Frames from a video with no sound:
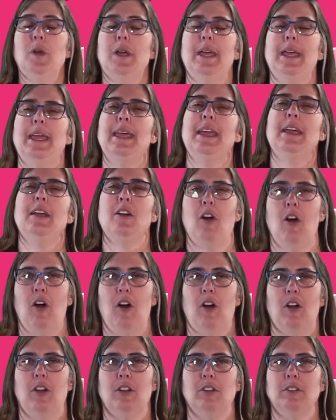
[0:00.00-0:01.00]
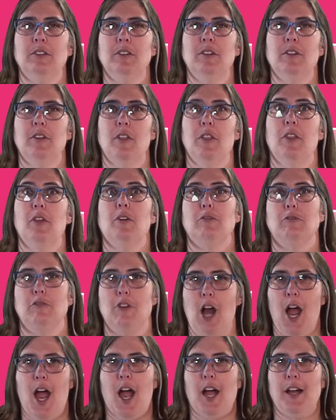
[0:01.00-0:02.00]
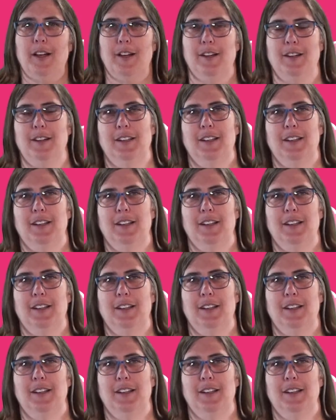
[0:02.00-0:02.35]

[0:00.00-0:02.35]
he called the Rock.